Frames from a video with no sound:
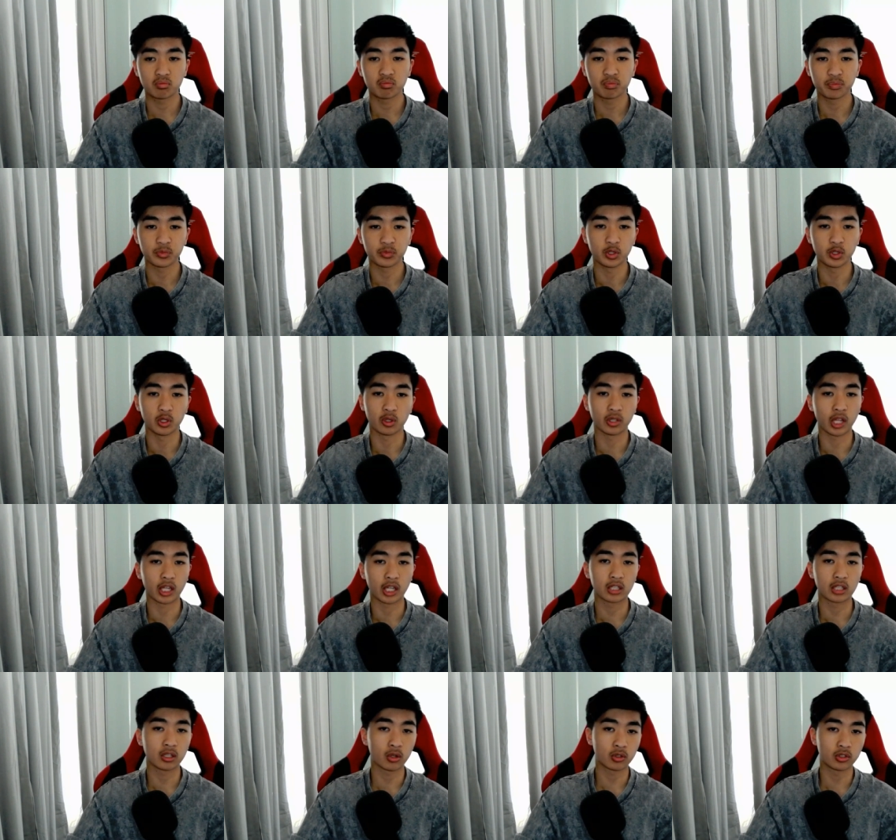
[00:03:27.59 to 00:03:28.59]
you know, they
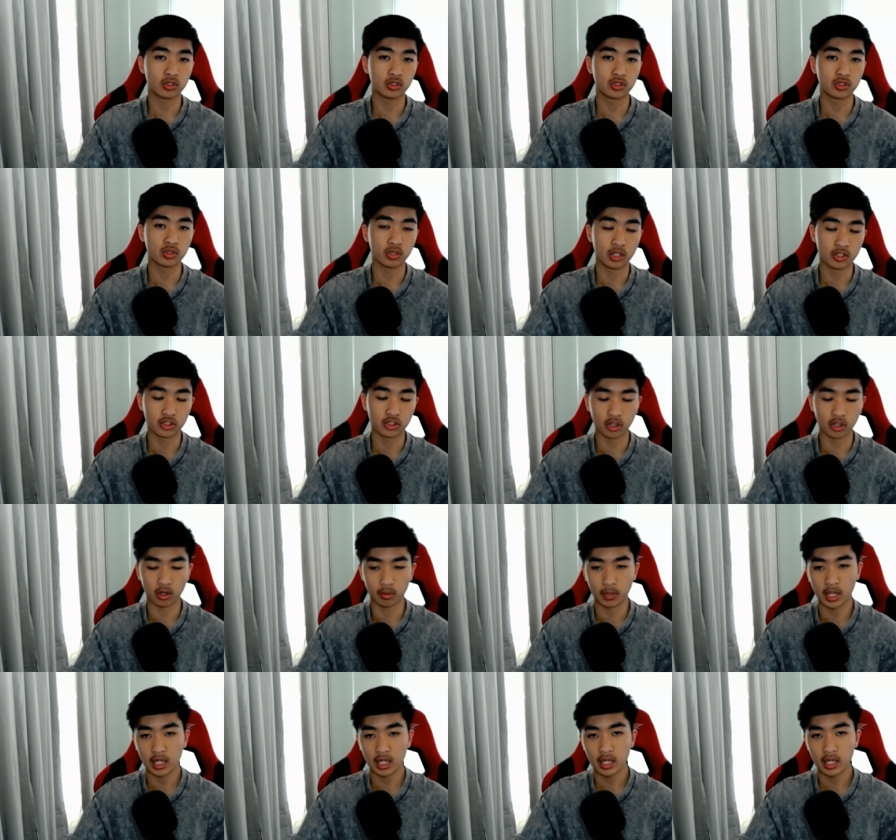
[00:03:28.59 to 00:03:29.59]
clock into their job,
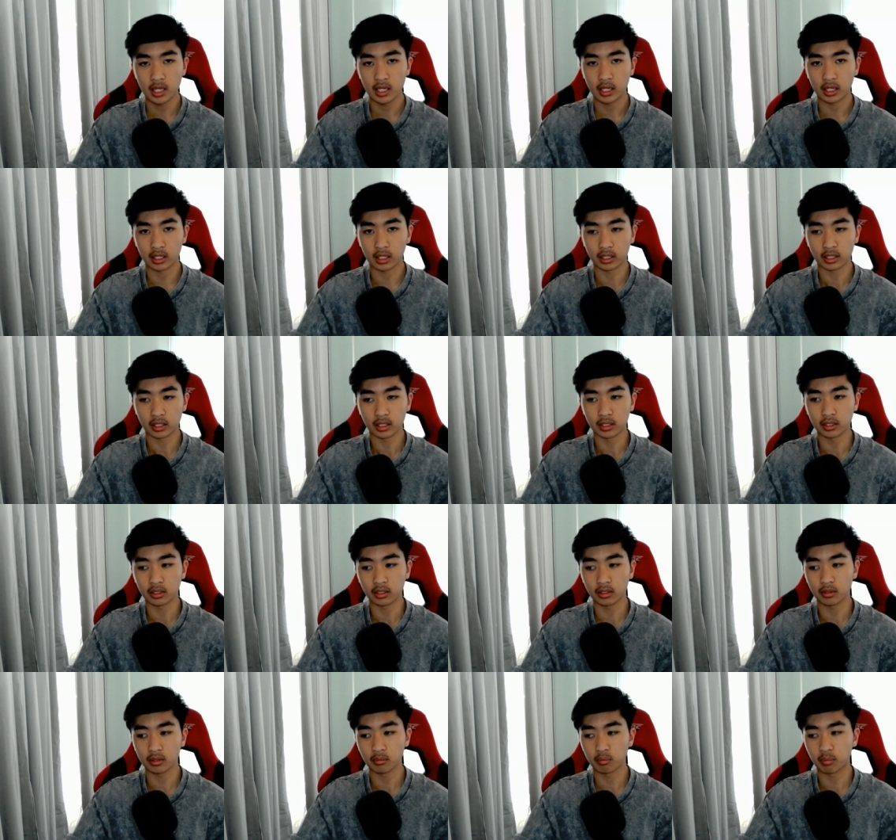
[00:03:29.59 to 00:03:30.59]
and
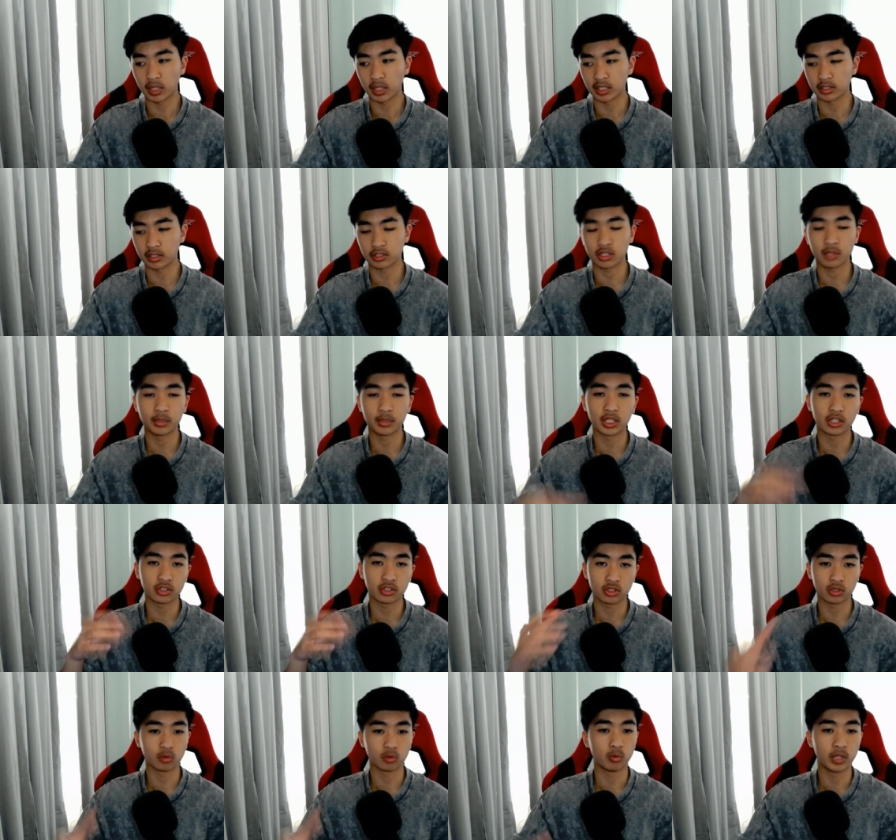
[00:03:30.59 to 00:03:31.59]
by the time it gets to
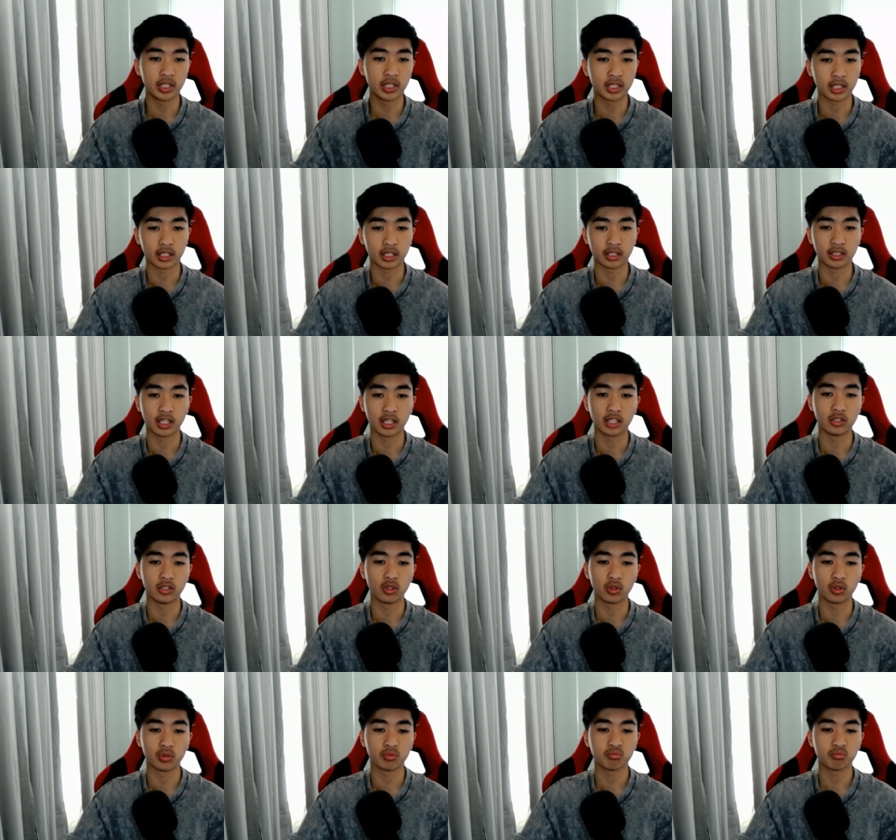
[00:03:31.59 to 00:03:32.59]
the weekend, they
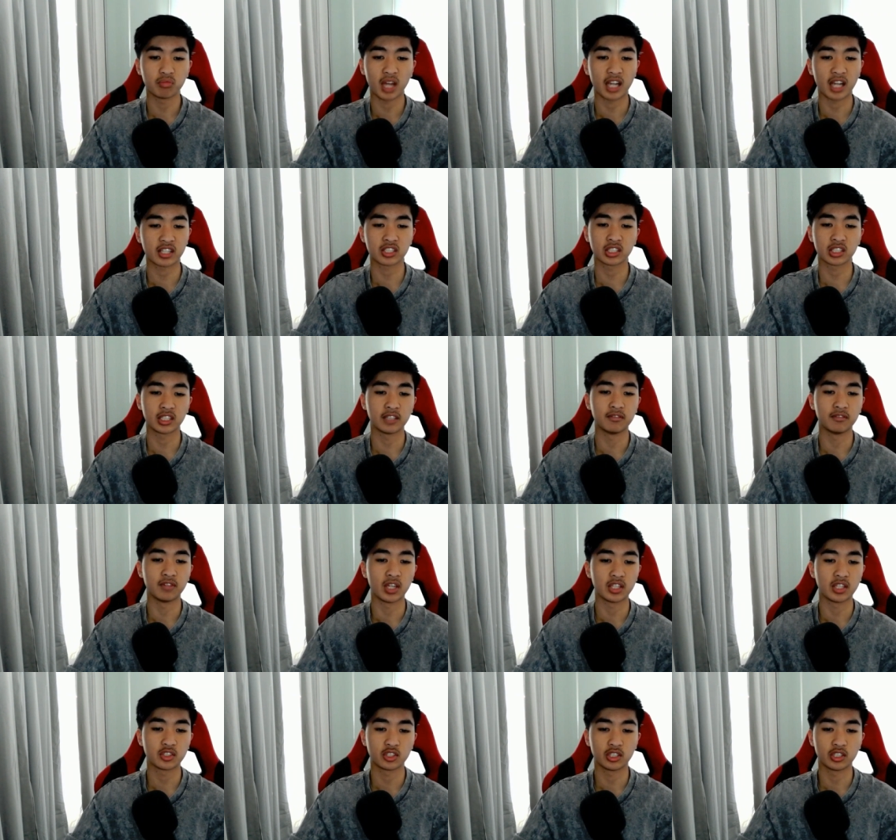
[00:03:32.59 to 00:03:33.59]
don't actually
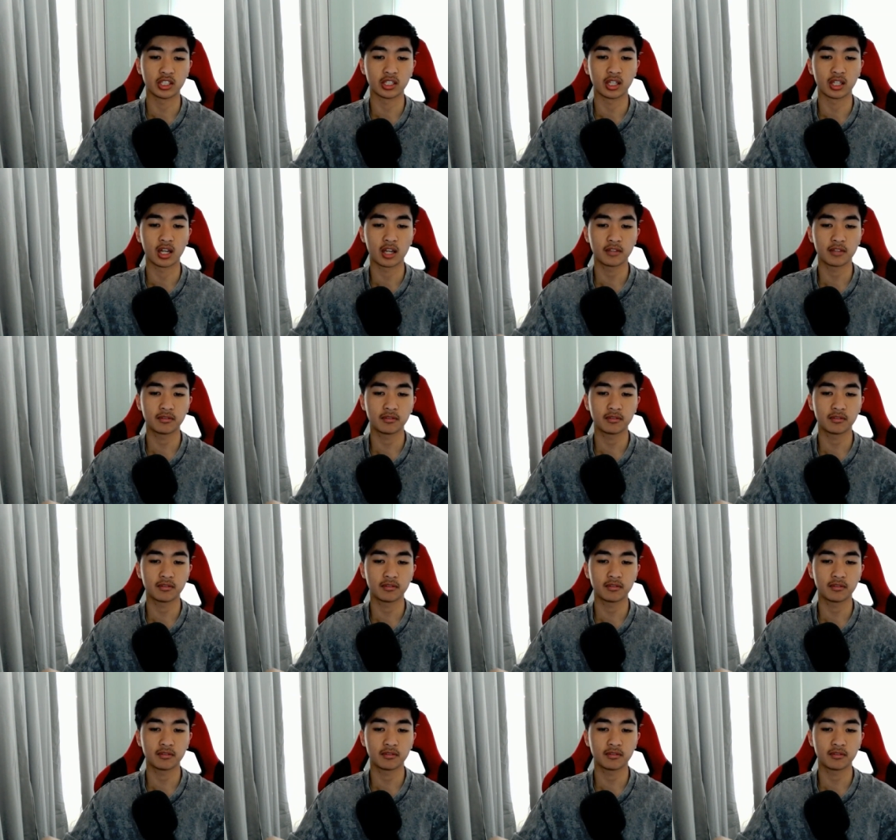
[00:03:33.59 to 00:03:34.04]
advance in their life,